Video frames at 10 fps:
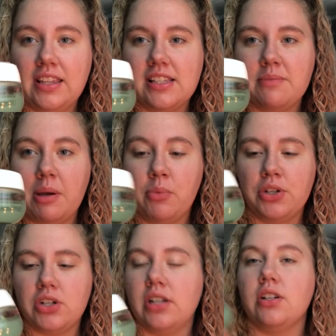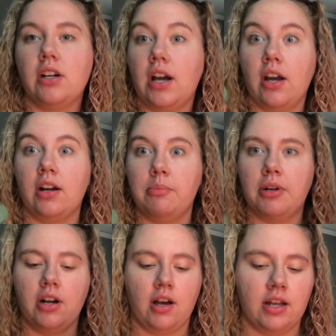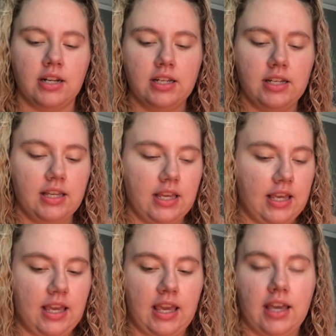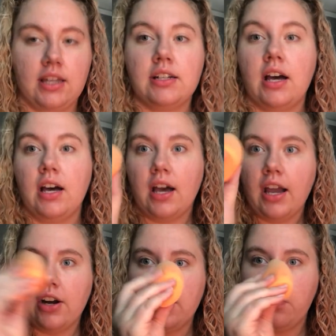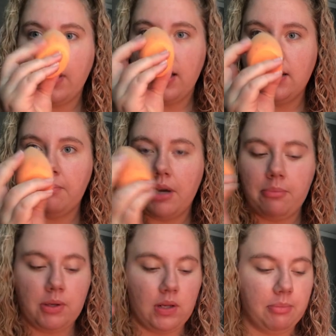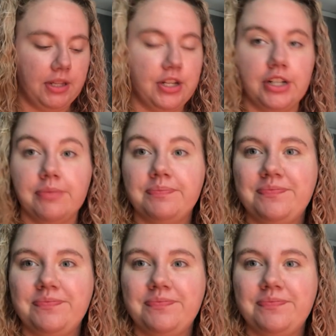This is my moisturizer. I already put it on, and I already wet my beauty blender.